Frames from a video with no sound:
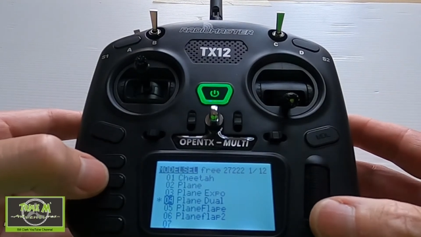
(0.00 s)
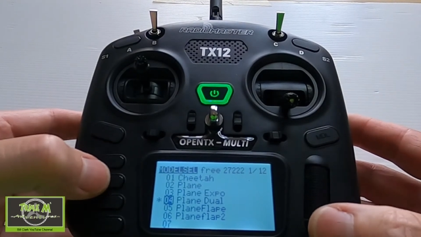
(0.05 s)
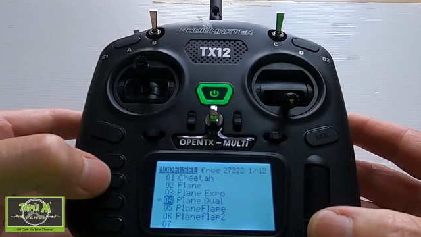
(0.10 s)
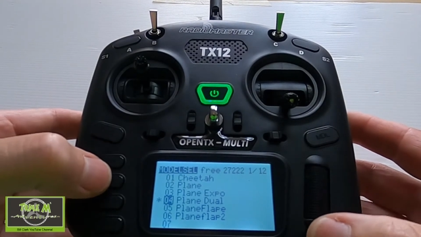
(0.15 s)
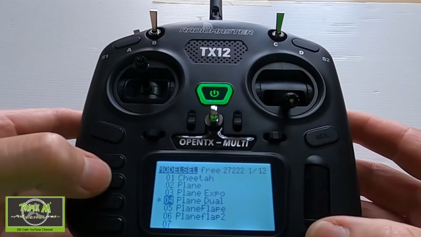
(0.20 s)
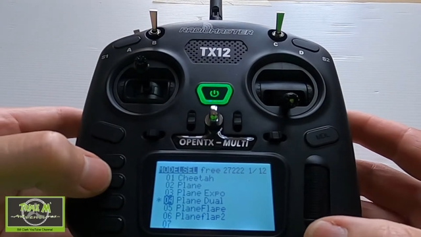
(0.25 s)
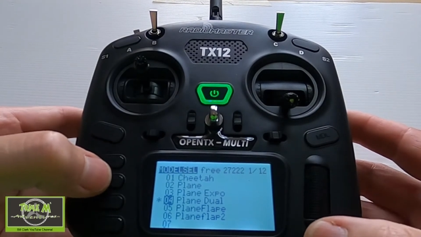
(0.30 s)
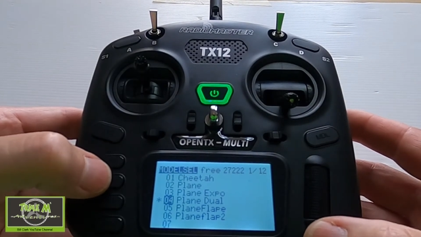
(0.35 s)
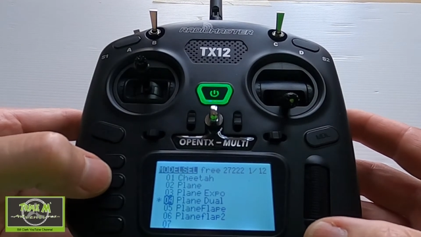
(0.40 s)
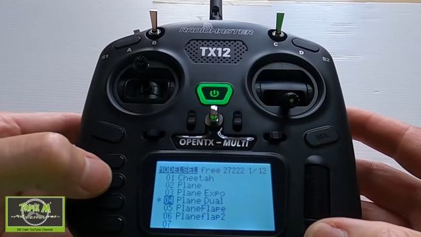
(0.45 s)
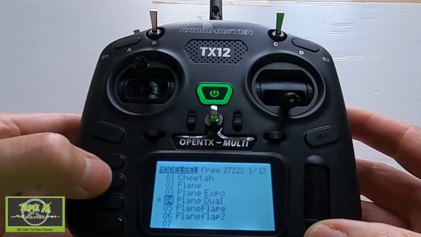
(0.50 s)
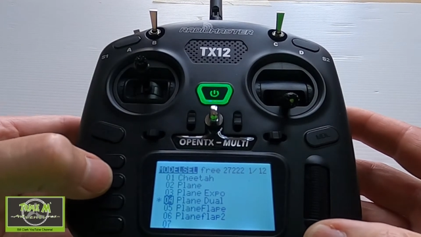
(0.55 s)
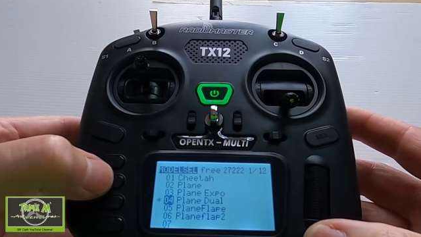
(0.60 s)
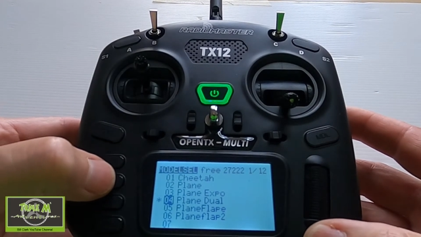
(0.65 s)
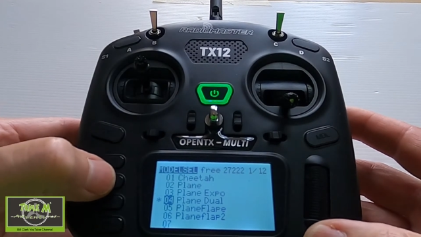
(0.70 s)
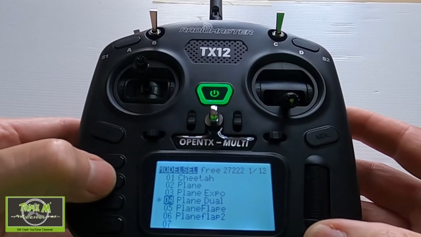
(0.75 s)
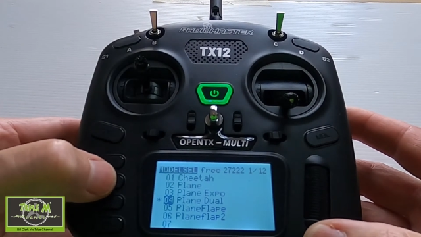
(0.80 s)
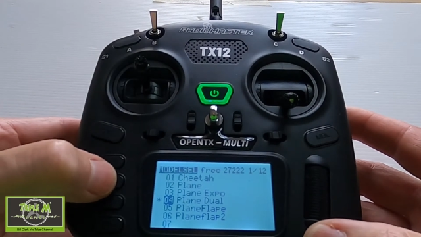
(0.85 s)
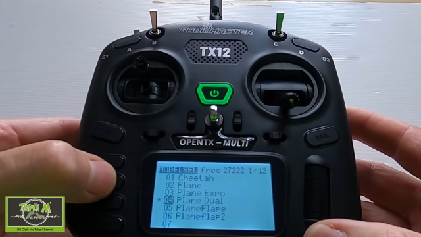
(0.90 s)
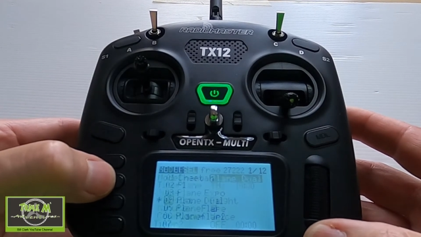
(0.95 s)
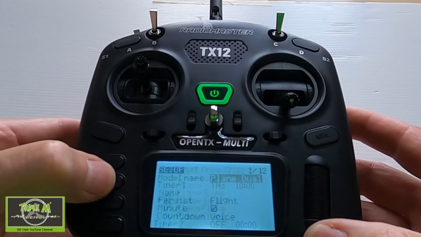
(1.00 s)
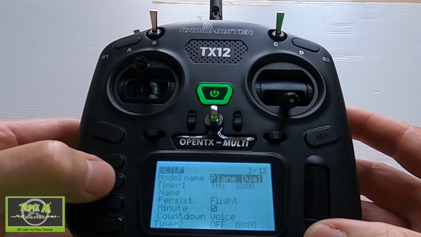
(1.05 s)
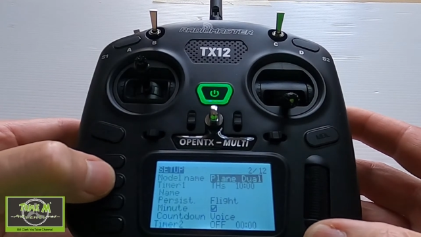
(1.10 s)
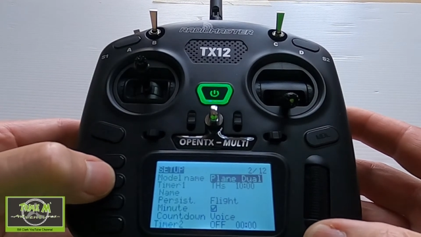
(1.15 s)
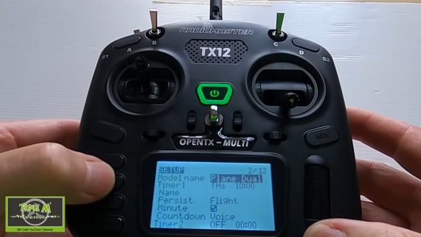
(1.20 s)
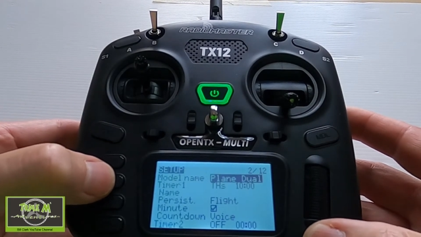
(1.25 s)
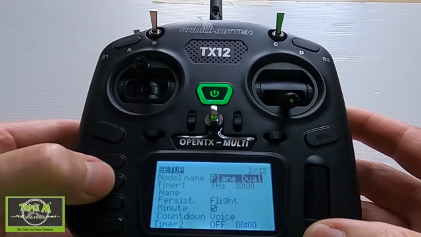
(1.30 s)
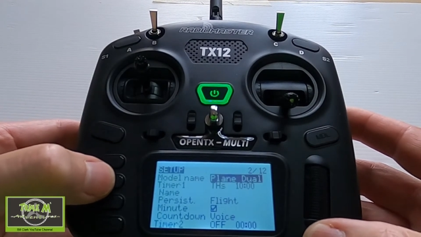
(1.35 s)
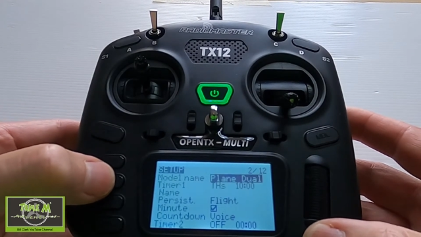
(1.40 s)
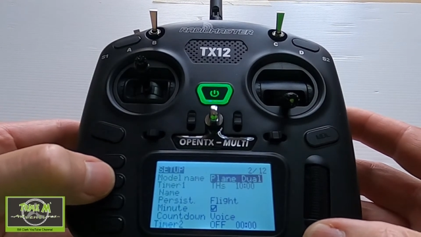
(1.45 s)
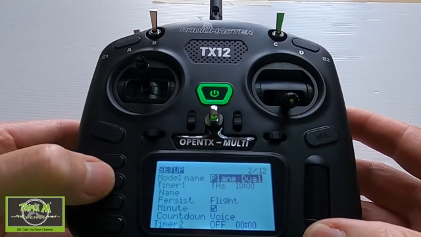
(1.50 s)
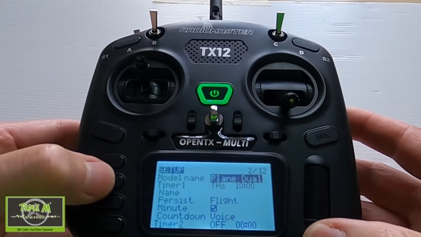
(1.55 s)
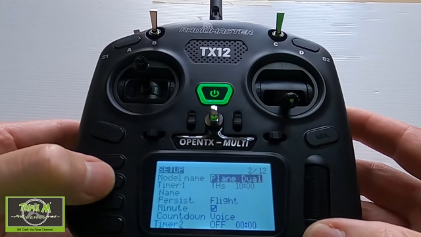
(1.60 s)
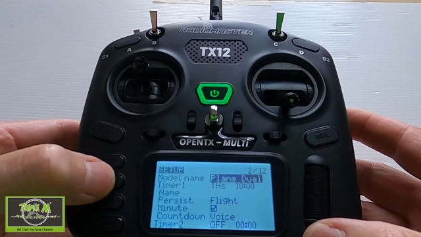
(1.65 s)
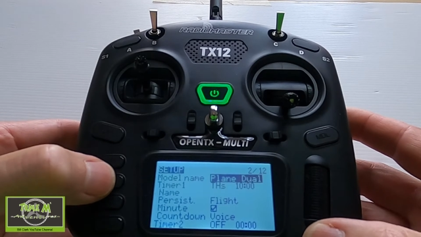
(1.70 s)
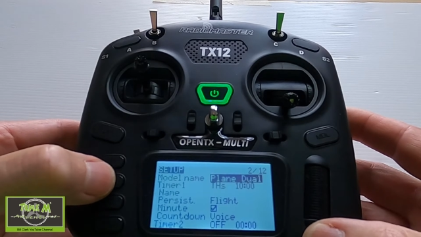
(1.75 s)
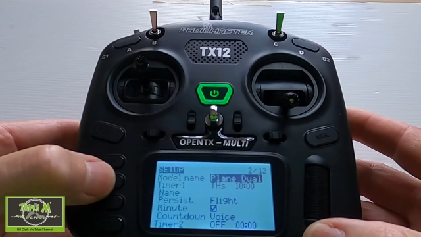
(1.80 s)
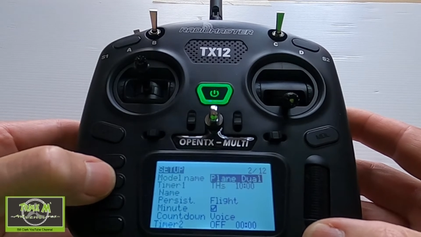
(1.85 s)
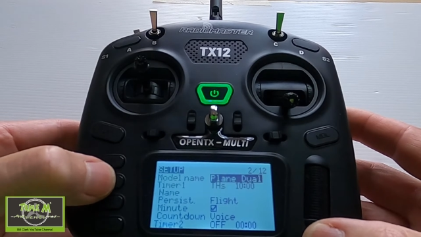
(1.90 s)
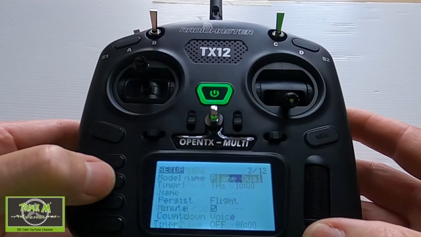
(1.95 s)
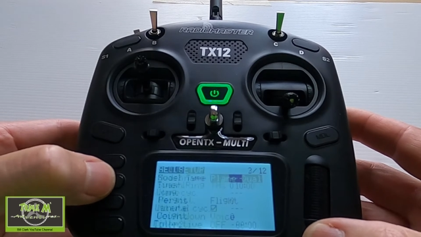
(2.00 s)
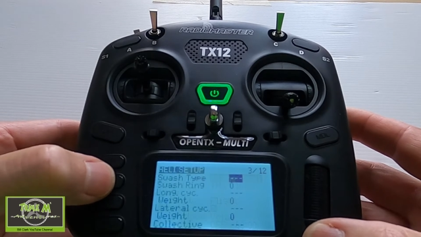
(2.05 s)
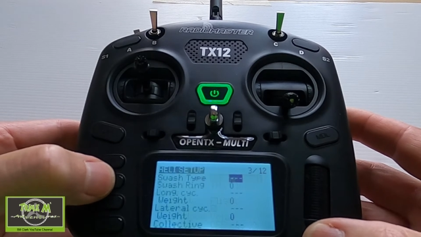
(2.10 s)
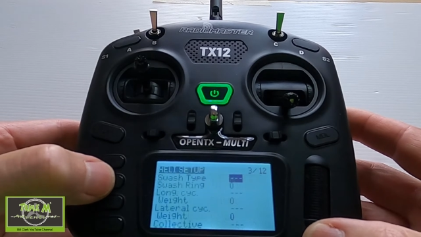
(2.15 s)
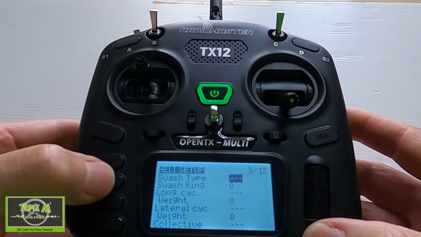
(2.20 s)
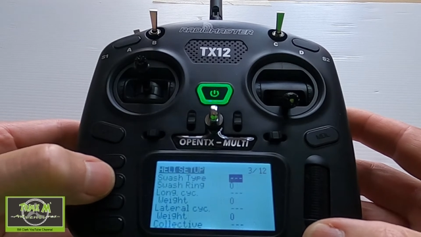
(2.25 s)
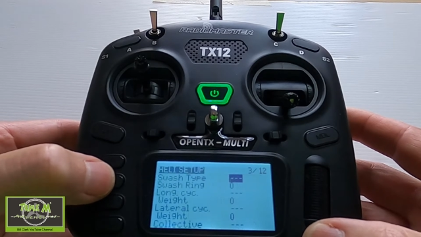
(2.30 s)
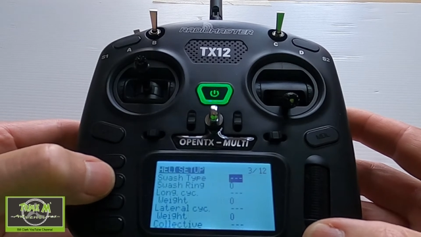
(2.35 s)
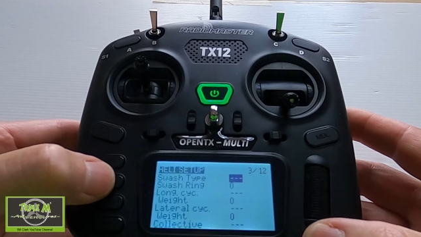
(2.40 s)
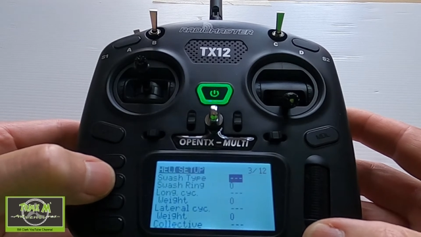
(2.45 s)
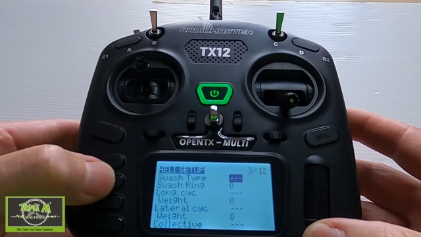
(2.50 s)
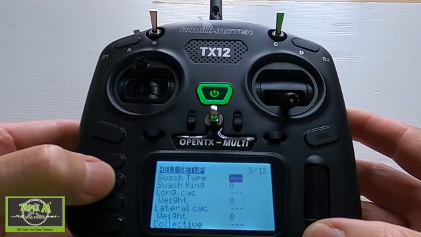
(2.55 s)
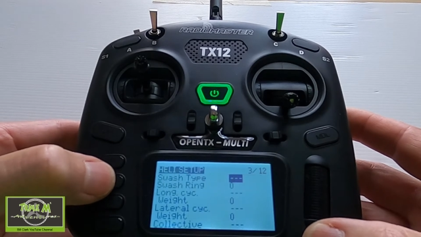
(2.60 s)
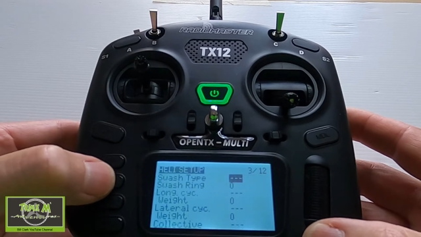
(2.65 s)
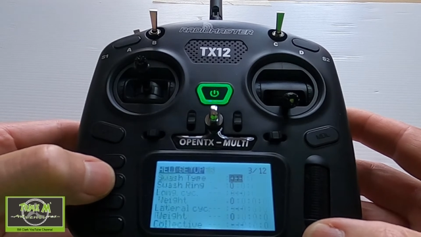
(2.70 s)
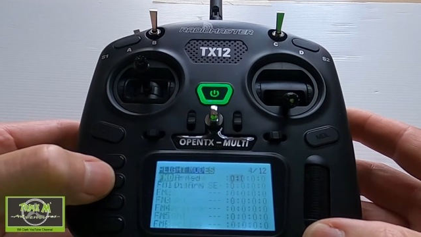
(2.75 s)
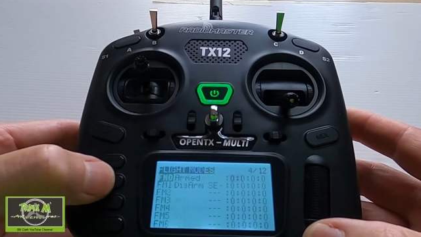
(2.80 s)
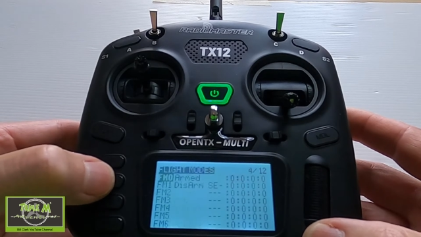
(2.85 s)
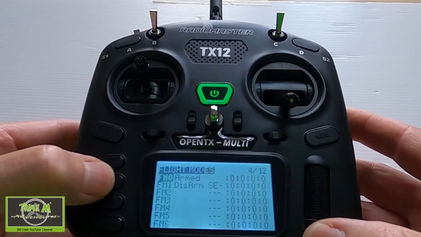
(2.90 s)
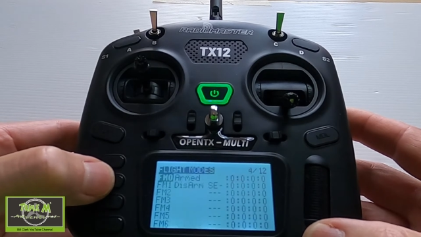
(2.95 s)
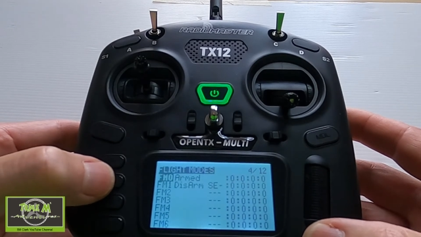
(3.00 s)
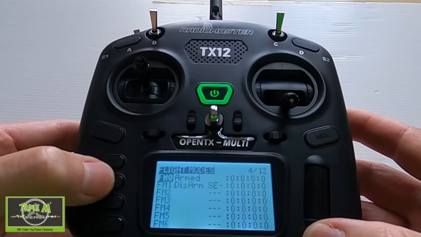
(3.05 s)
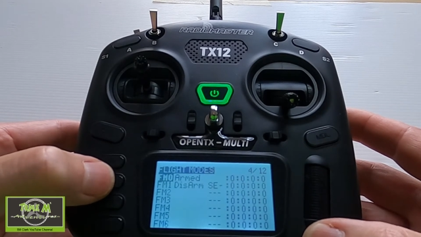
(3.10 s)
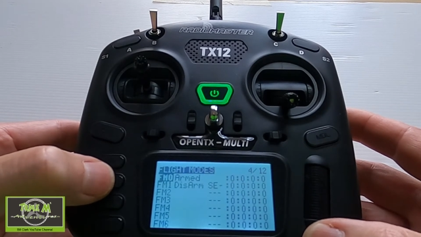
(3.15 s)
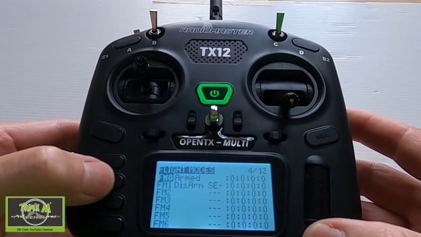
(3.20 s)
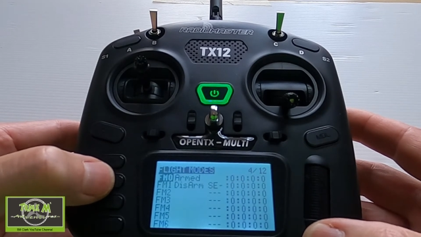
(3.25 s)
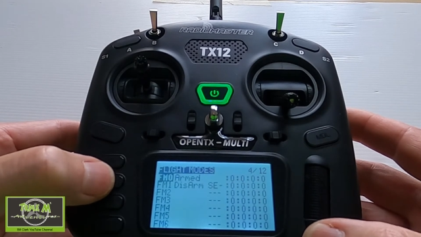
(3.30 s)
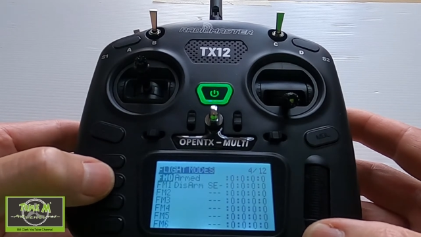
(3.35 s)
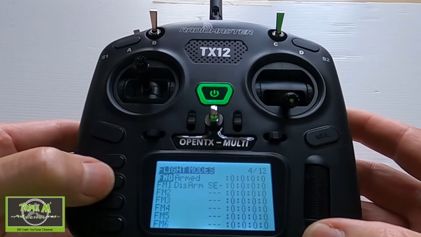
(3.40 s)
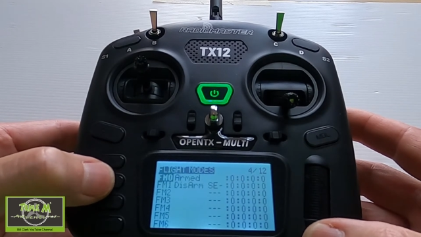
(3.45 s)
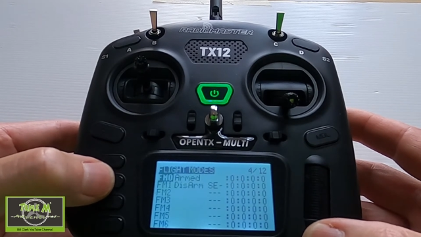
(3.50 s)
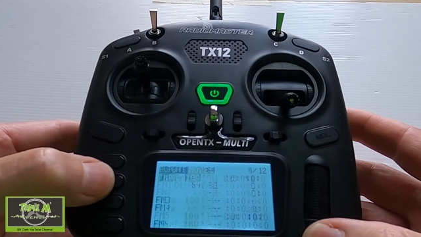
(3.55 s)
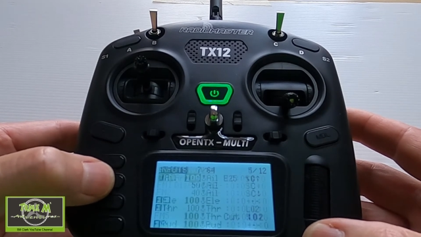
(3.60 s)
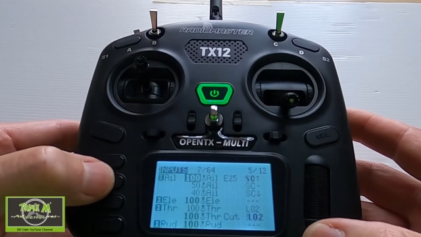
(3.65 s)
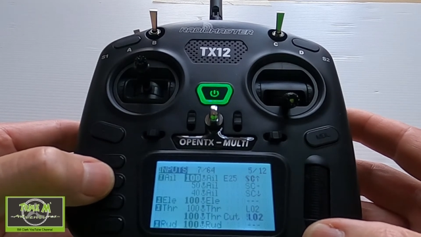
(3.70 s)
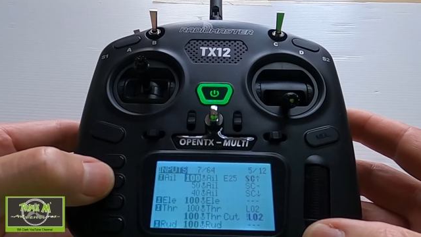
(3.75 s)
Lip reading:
Nobody's mouth can be seen.